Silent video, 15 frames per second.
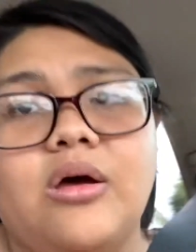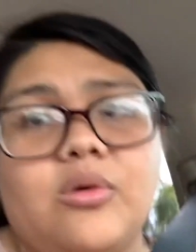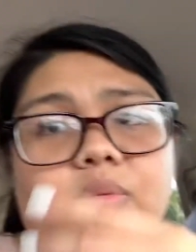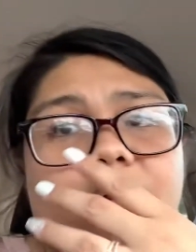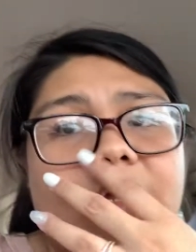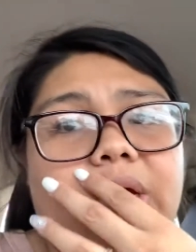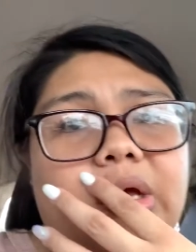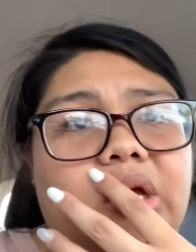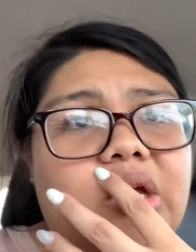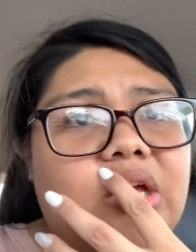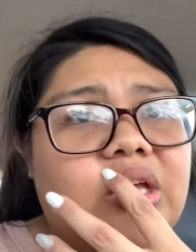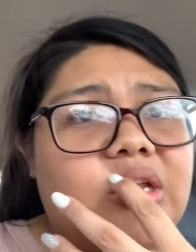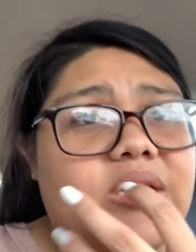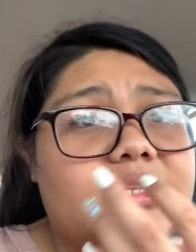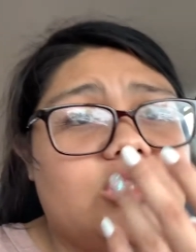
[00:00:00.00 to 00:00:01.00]
we're
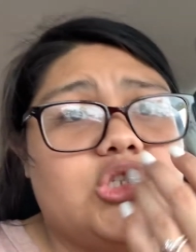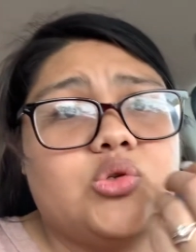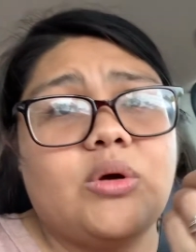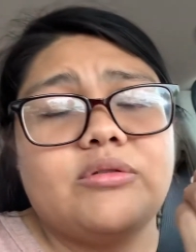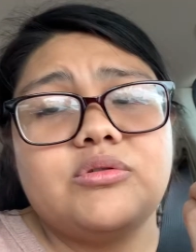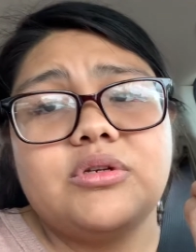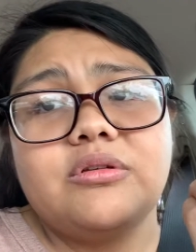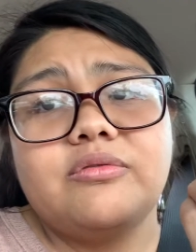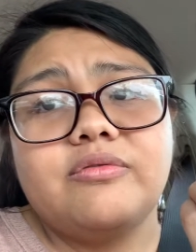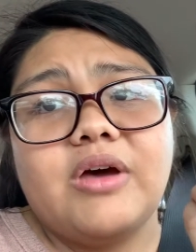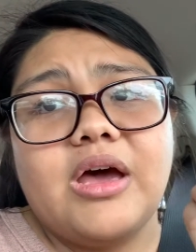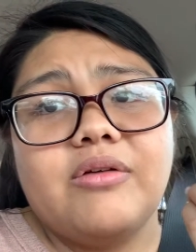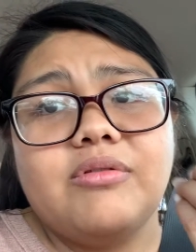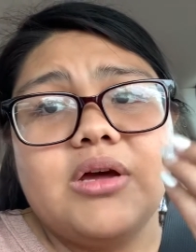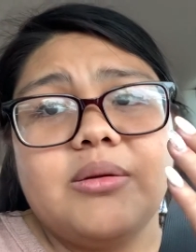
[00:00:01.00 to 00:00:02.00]
good. It's twelve
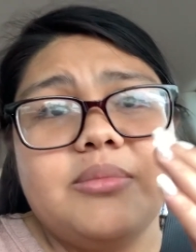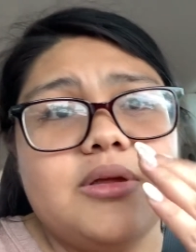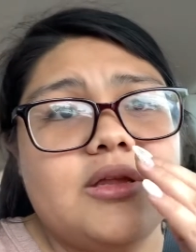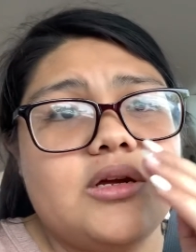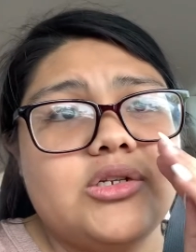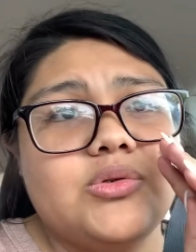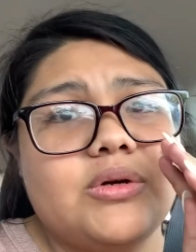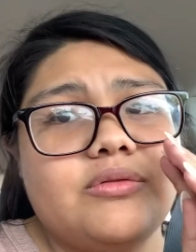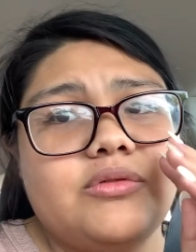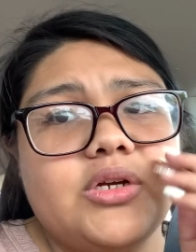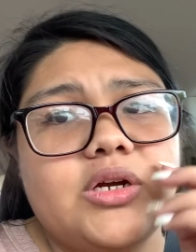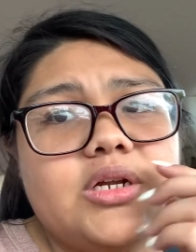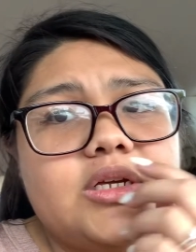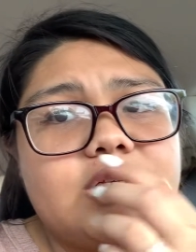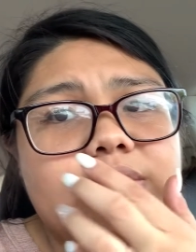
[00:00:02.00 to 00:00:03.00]
twenty-five. We gotta be there at twelve
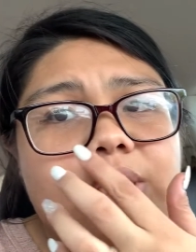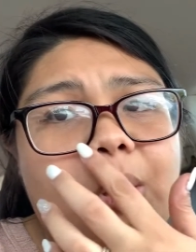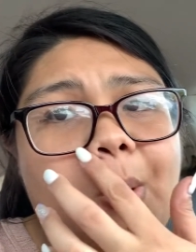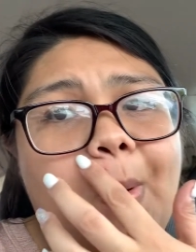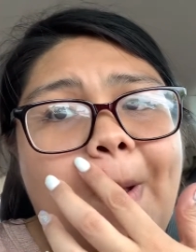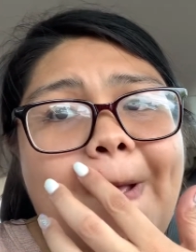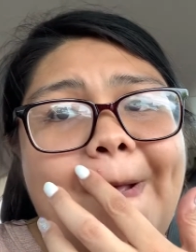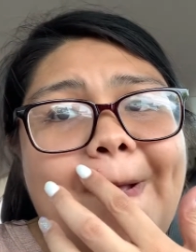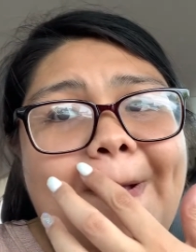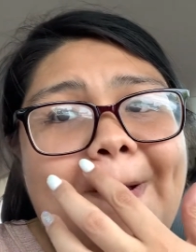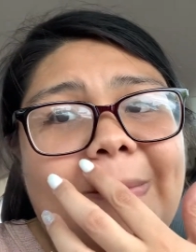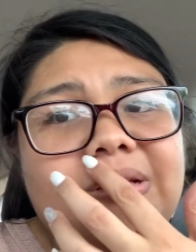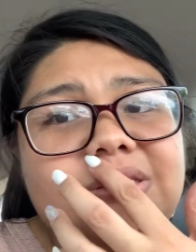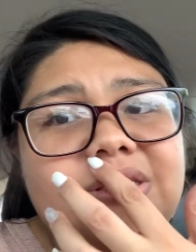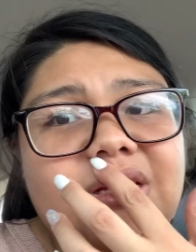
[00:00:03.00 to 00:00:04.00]
thirty, so
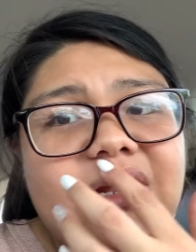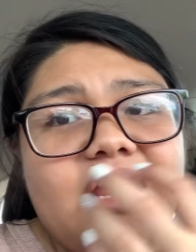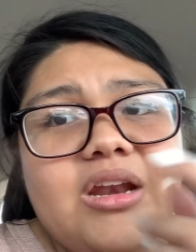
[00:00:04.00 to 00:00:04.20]
see you later.